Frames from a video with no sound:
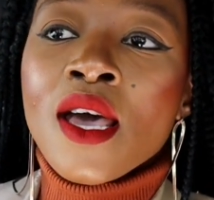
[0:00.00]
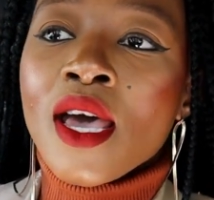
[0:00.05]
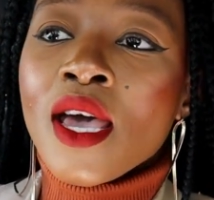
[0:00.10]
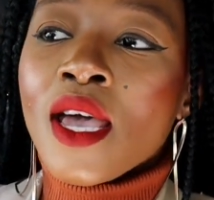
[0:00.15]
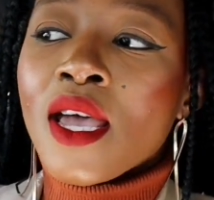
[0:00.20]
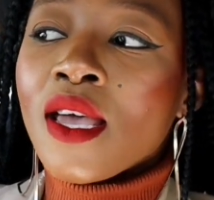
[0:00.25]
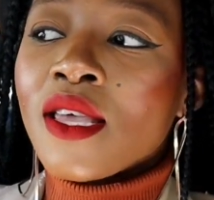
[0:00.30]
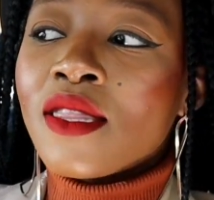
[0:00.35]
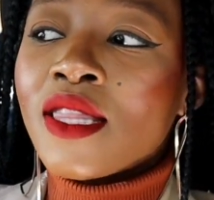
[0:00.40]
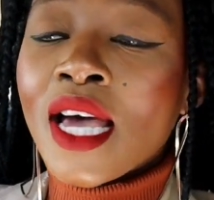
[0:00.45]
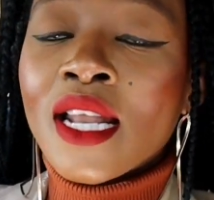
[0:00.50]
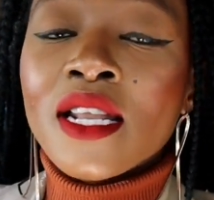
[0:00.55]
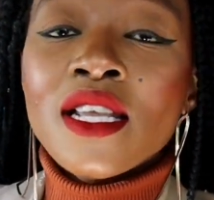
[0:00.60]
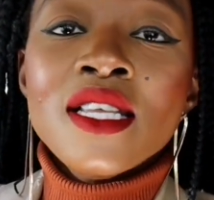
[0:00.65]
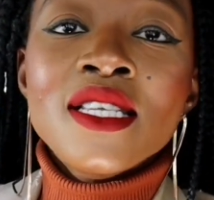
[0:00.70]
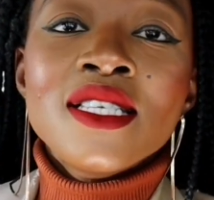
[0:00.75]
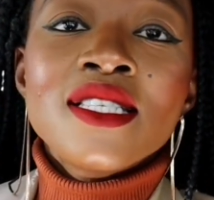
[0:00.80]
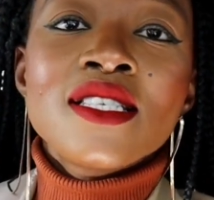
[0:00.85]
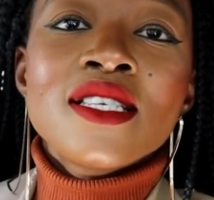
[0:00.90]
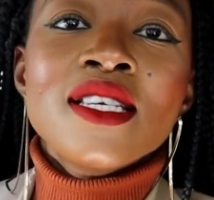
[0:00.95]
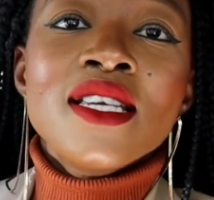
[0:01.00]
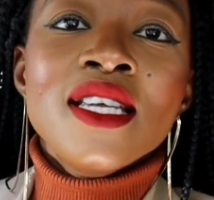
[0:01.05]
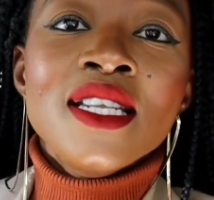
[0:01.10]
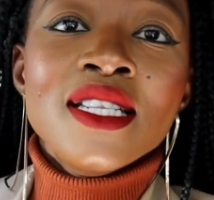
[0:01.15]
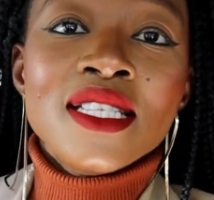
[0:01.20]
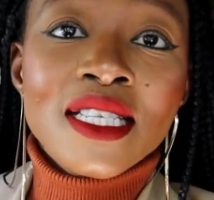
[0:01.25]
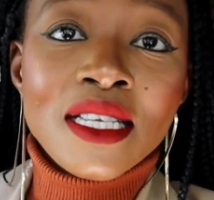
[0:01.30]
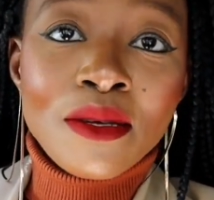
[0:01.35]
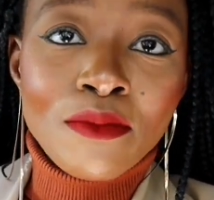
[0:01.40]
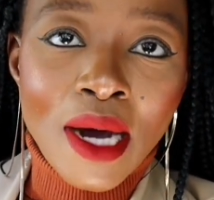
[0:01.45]
that is
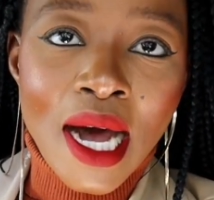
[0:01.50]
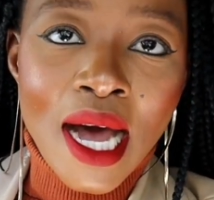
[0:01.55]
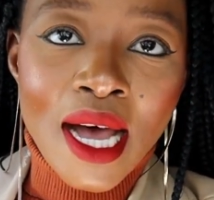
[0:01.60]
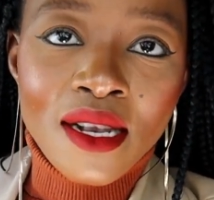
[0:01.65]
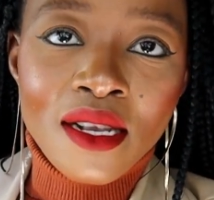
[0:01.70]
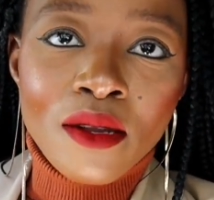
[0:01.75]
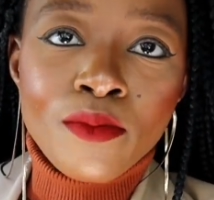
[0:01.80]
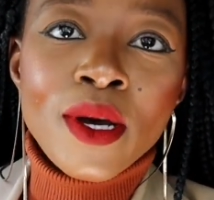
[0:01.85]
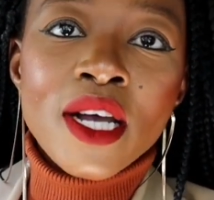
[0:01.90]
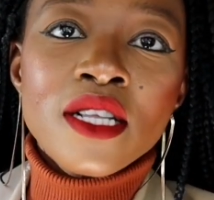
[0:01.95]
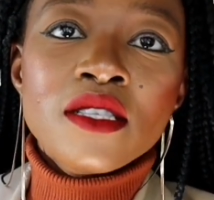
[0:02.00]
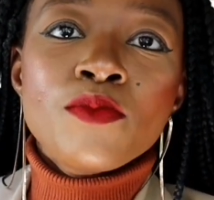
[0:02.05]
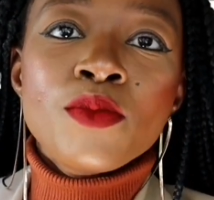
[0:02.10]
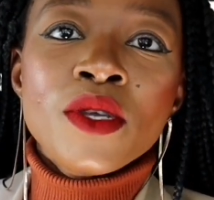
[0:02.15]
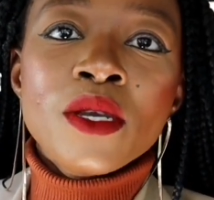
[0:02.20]
in demand but